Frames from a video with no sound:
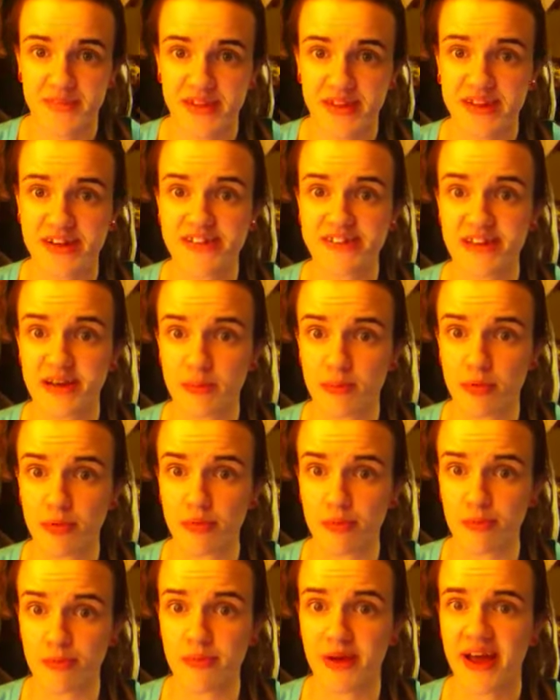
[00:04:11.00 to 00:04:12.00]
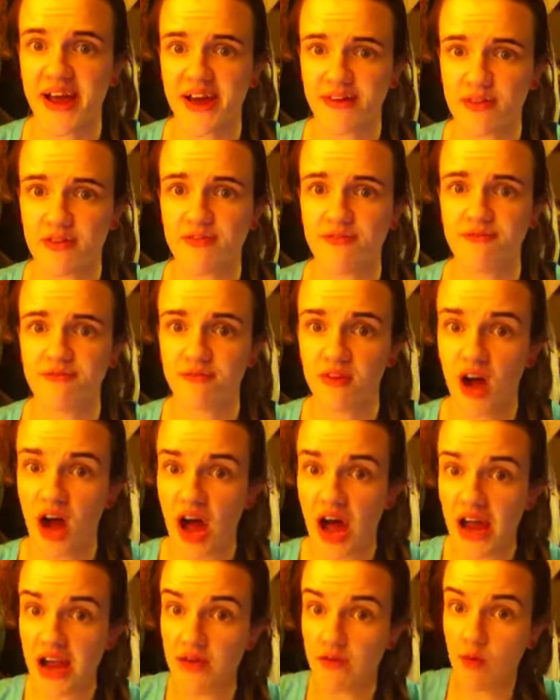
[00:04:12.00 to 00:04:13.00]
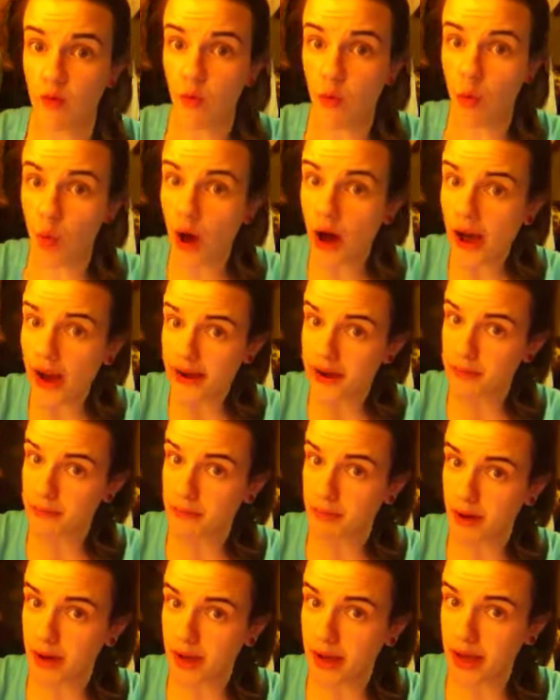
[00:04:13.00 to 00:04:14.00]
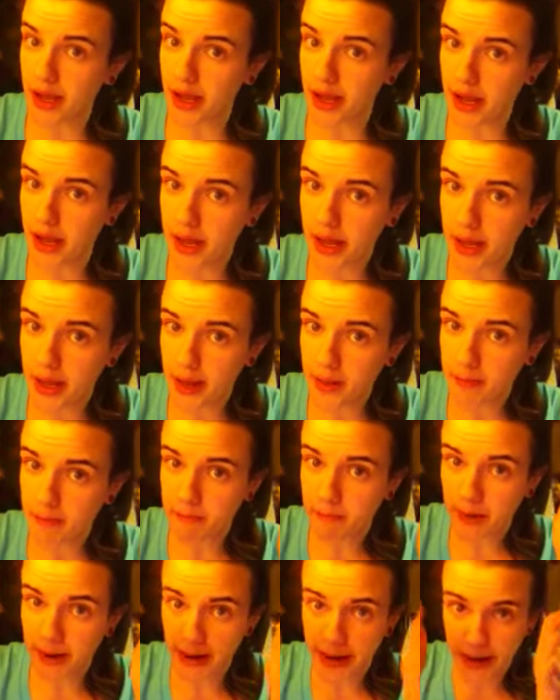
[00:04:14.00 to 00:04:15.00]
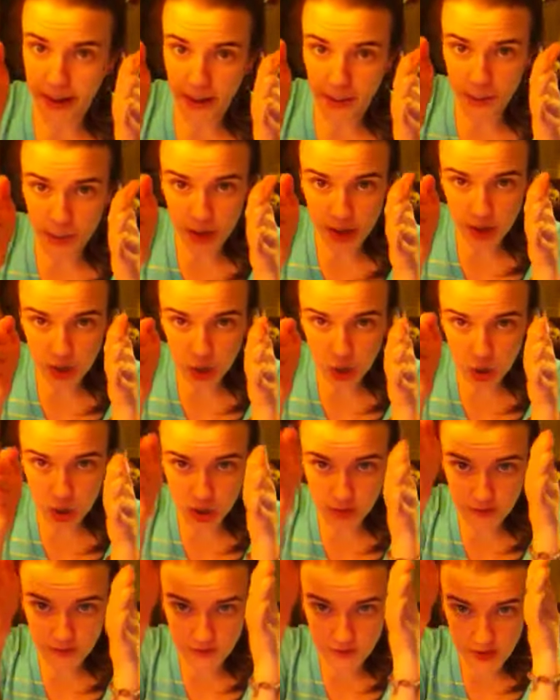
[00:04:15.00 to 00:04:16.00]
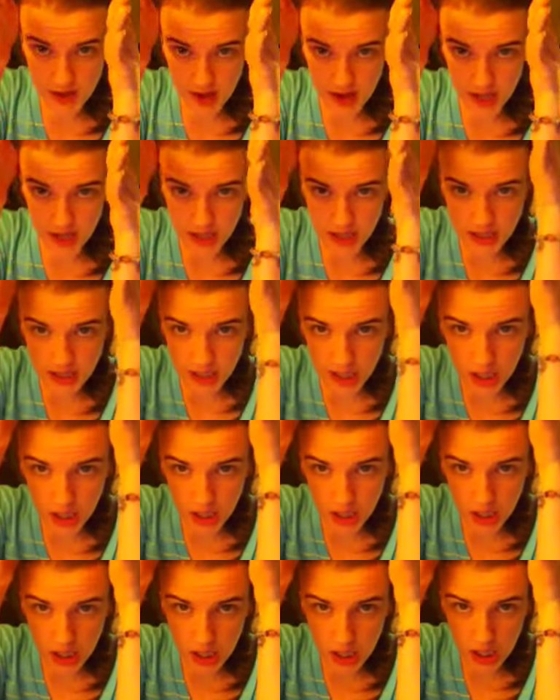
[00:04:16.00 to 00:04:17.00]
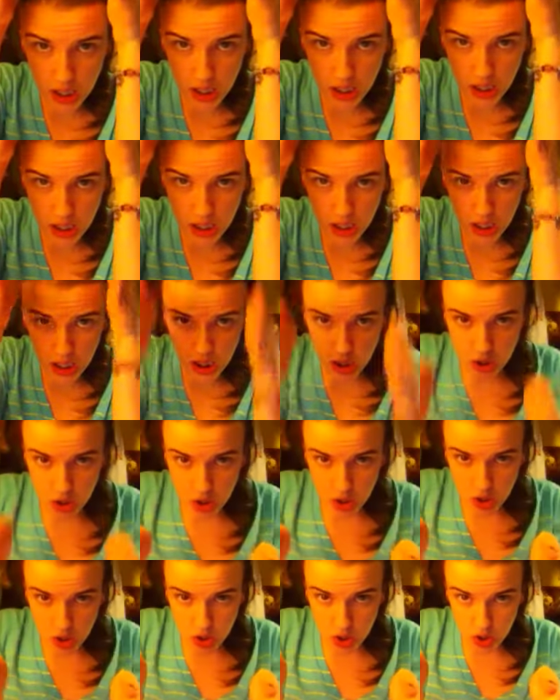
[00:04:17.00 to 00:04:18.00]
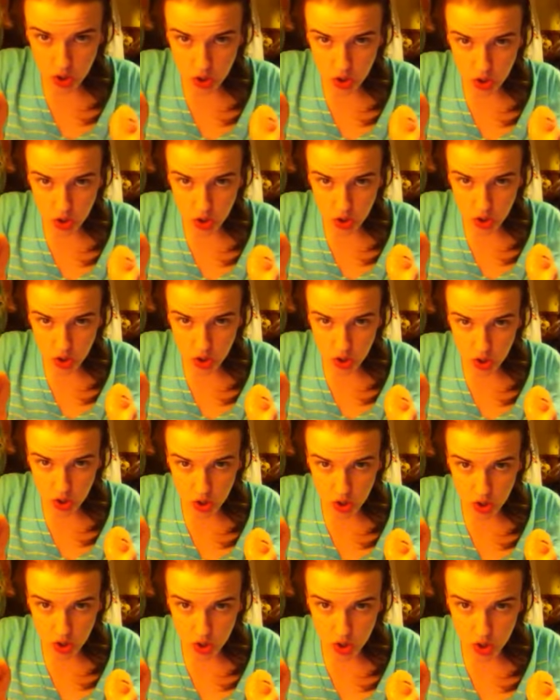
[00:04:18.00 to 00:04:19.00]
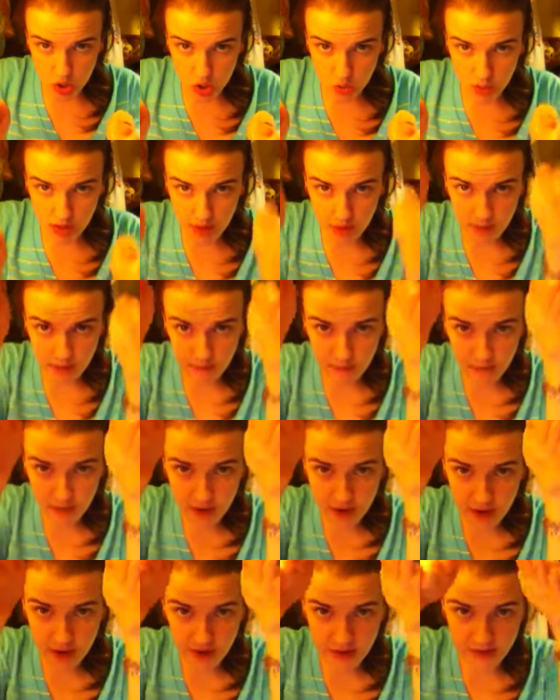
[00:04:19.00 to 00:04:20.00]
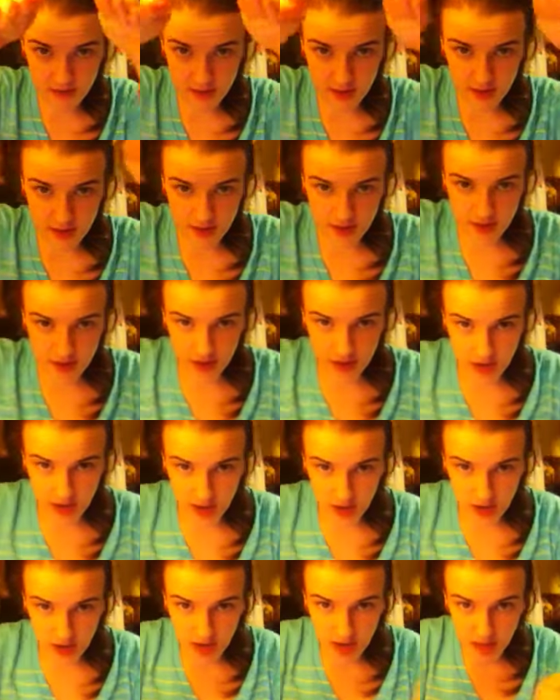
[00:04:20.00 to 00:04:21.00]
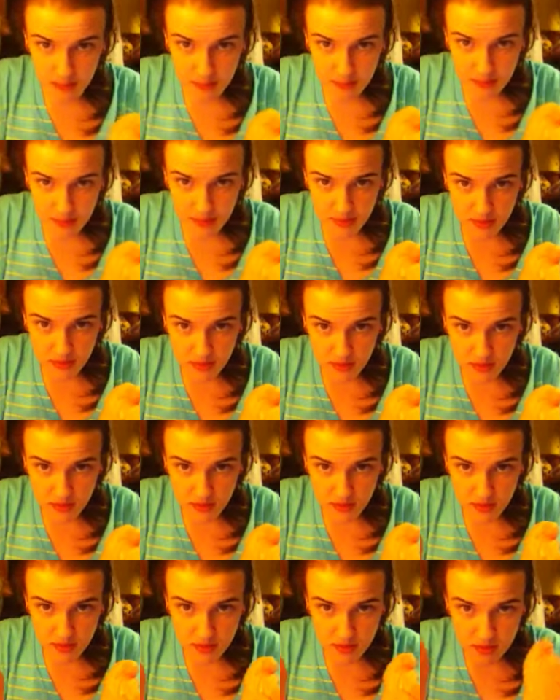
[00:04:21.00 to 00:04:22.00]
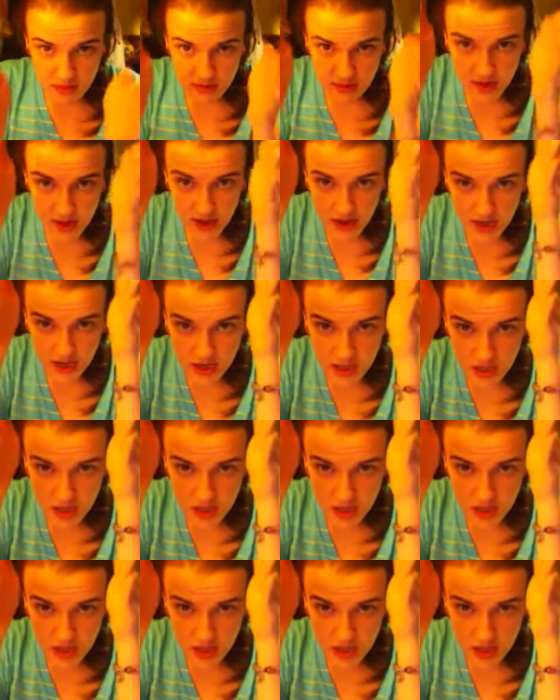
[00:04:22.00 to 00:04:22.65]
Because I have a, I have a wide butt, but when I turn to the side, it's like. Eh. When I'm in front, it's like hips, side,